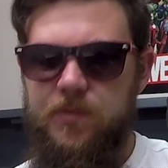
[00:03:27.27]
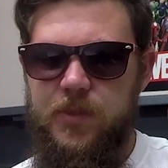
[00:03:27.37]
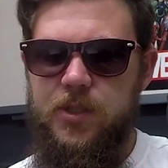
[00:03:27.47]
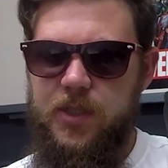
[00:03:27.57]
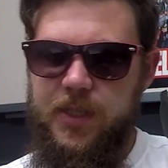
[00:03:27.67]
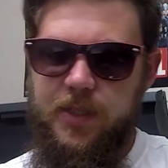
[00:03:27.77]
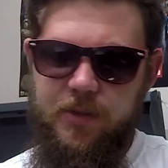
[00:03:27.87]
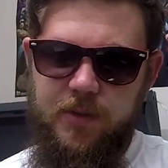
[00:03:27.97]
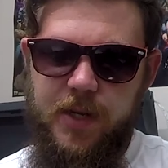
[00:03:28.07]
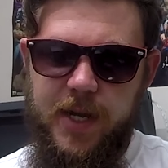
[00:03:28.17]
there's like
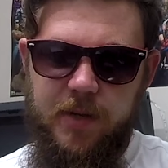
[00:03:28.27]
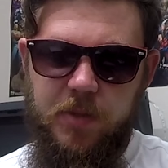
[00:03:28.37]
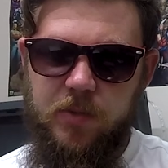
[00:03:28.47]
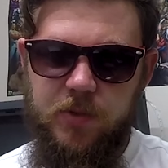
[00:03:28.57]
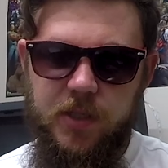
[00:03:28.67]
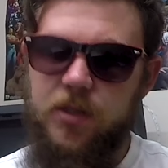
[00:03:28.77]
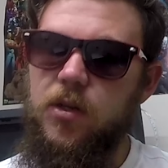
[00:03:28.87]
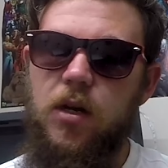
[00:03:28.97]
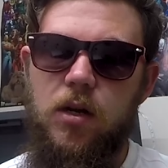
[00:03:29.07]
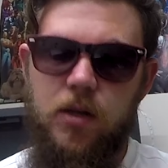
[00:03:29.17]
9 people there
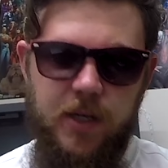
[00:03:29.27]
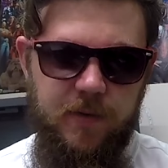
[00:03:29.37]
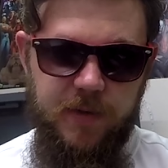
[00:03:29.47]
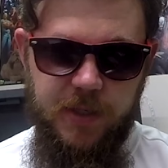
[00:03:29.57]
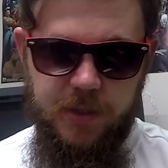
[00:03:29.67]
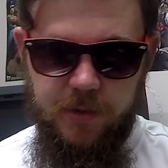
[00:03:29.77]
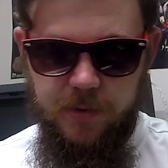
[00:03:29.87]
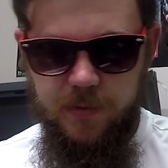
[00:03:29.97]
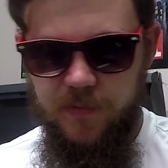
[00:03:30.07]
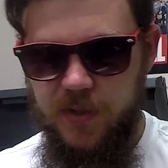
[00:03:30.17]
all having
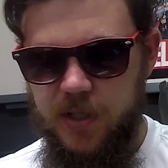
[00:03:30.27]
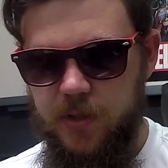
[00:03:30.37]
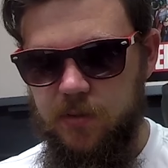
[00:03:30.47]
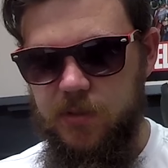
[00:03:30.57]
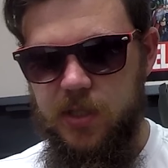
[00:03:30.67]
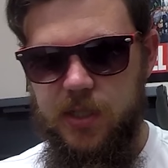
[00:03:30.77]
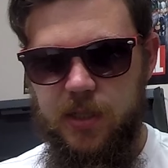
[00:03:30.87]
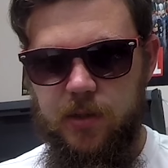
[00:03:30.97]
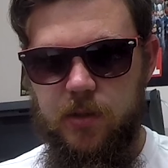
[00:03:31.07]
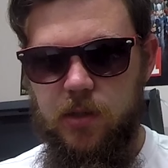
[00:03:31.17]
issues with video, I'm just like,
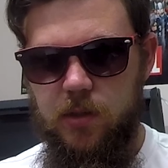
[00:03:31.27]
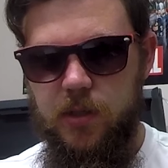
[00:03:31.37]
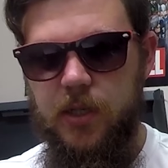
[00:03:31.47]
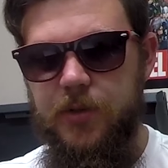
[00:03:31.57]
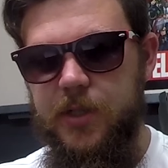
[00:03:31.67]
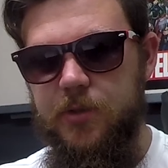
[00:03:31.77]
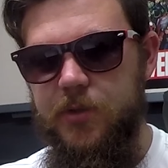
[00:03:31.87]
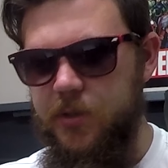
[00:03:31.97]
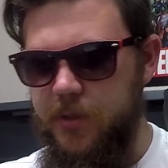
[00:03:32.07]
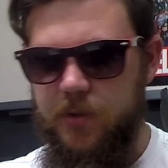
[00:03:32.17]
oh, okay, we're getting
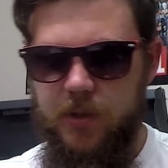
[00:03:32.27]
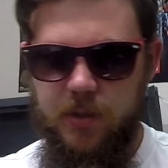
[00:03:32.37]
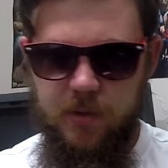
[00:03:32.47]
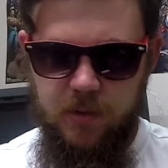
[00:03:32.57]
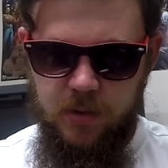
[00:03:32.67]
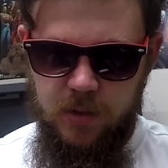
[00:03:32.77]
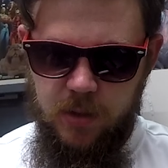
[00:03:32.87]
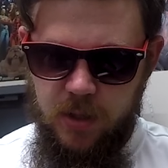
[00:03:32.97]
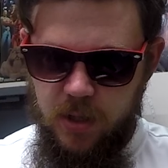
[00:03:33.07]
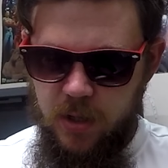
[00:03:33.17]
3.3 quad.
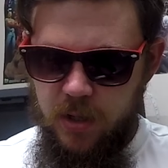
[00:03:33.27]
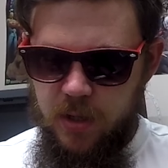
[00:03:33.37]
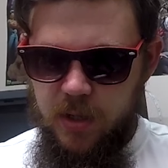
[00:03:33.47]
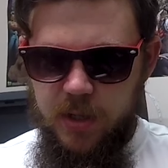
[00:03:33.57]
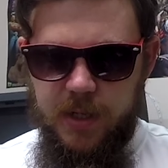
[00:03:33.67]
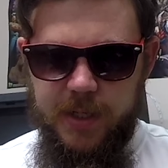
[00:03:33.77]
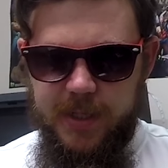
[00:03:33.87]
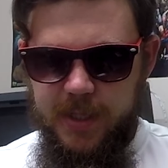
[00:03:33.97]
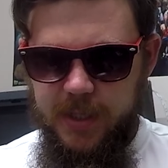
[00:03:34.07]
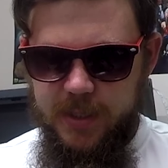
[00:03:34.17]
And I
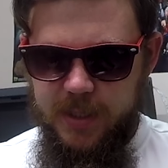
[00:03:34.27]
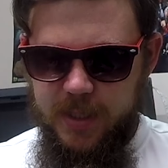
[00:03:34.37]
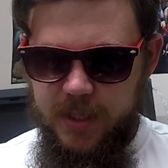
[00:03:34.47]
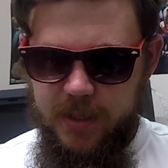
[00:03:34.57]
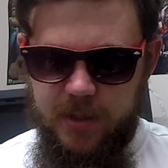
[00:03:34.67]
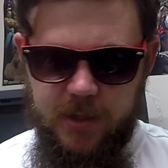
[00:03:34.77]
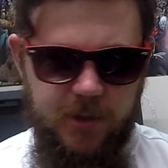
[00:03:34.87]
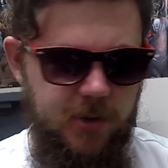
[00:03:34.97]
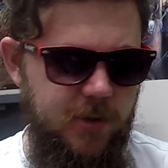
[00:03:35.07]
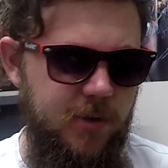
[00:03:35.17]
think it's like
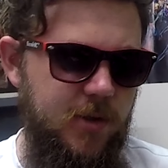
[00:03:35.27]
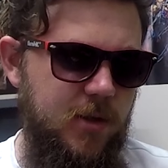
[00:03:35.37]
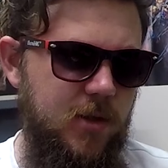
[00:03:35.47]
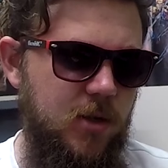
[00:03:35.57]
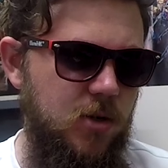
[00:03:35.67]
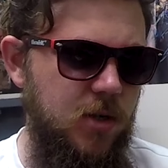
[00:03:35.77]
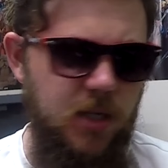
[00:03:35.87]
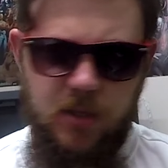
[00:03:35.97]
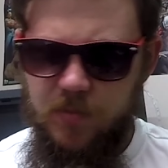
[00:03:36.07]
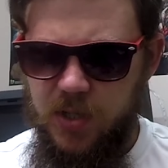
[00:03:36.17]

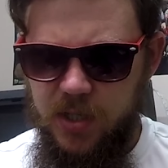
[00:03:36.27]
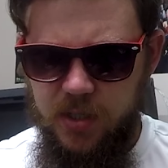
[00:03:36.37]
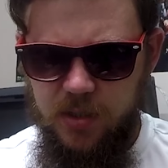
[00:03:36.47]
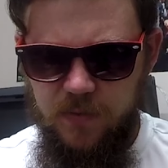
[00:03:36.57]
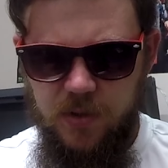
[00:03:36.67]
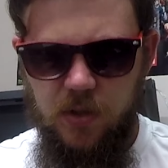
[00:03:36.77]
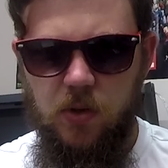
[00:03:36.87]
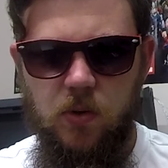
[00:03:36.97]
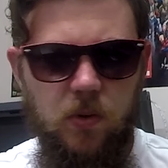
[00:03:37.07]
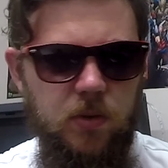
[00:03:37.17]
$130 for the
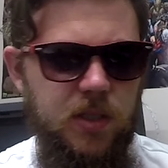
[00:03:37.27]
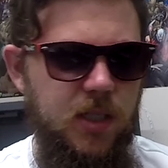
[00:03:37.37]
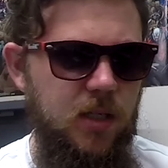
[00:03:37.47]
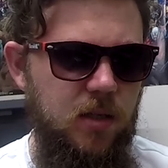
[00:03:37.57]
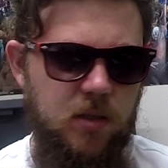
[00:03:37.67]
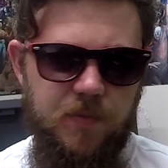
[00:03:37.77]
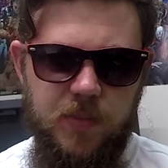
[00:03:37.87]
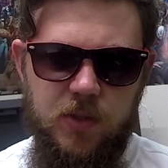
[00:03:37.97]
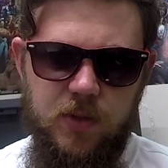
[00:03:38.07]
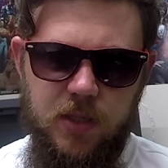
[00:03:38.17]
whole setup.
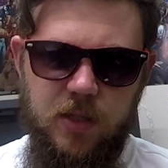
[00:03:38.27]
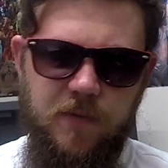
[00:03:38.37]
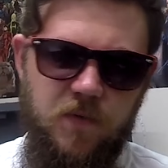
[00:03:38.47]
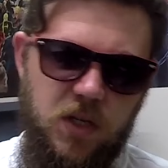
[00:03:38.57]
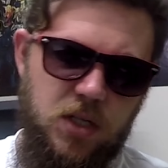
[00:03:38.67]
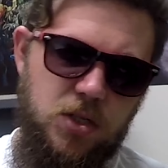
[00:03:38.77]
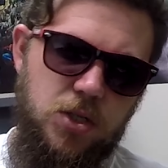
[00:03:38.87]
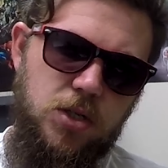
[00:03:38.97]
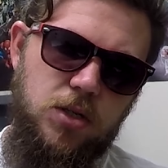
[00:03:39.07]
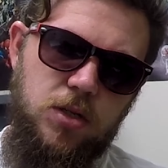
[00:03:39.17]
You get a
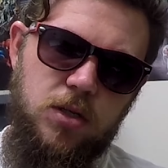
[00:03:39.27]
finch,